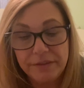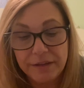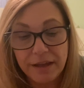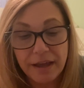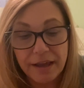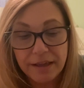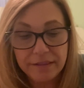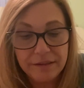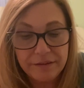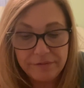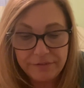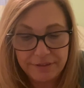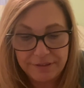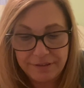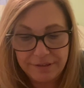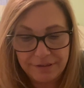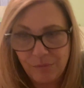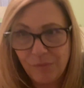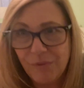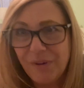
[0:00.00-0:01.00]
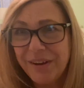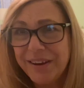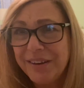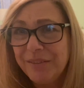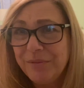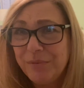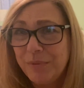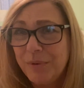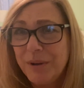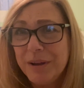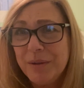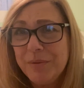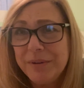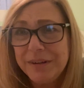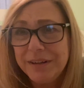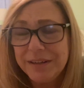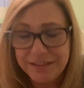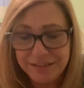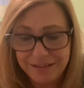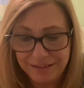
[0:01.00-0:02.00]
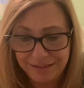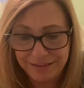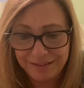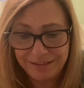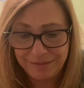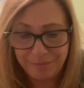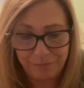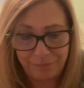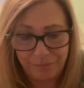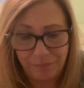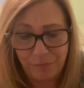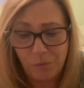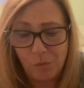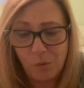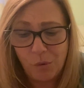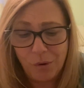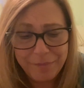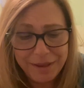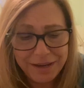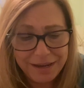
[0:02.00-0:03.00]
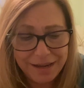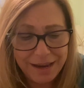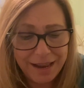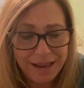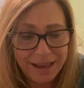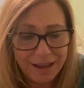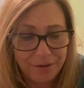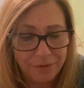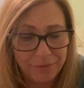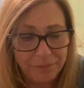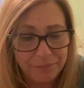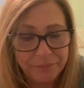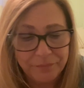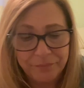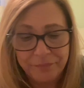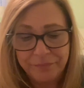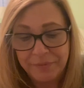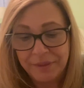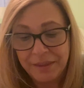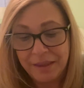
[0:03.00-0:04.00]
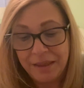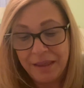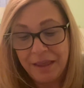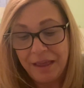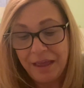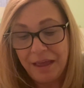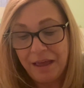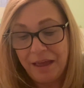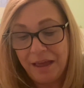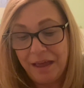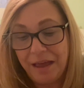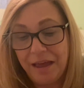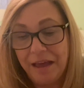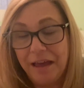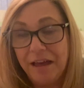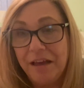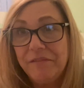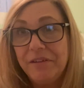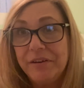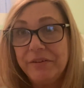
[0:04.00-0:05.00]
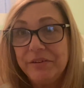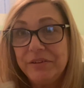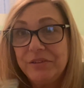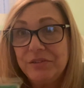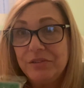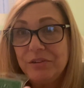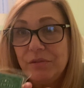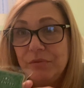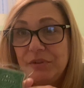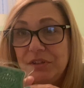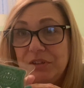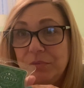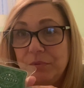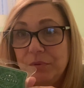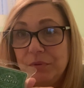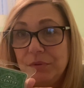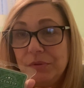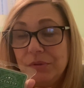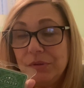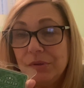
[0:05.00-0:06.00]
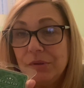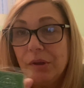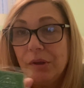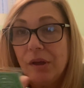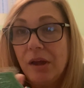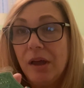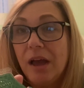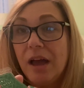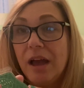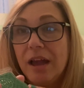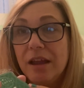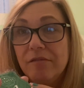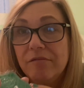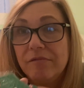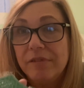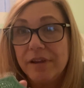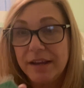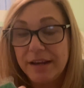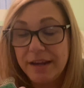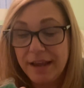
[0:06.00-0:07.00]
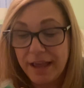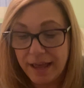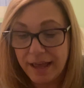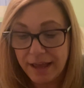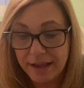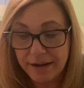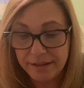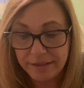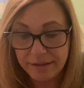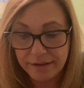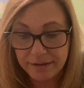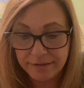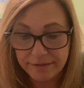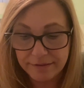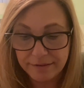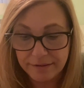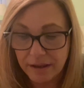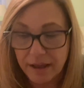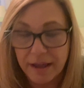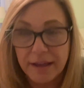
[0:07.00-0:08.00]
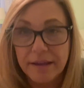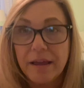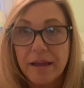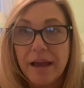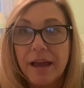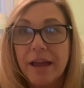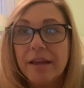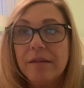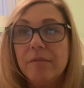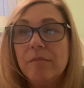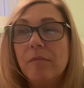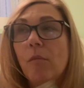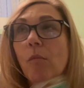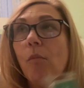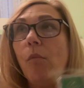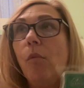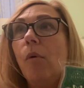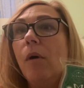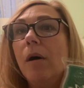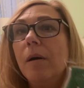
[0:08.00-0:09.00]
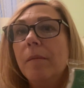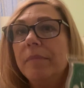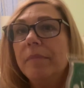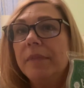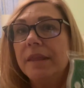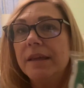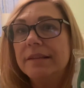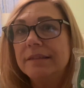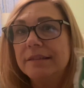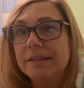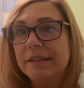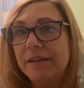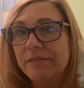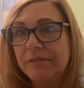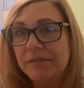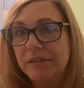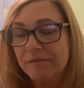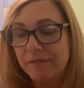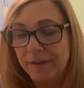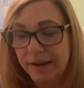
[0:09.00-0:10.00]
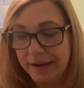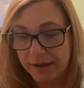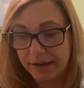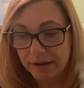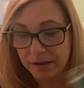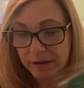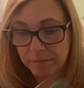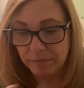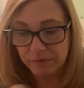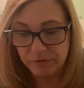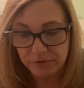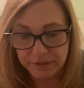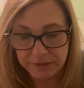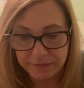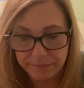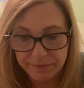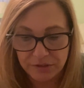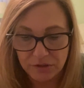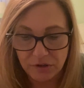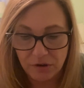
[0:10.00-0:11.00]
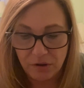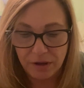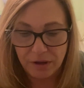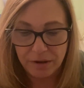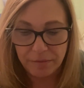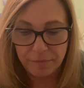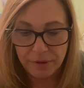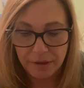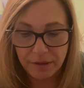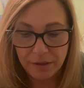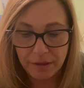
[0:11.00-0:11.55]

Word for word: I love, this one. Why, why wouldn't I warm it now? Uh, very snowy spruce. I ran out of this. I, I warm this left and right come Christmas time.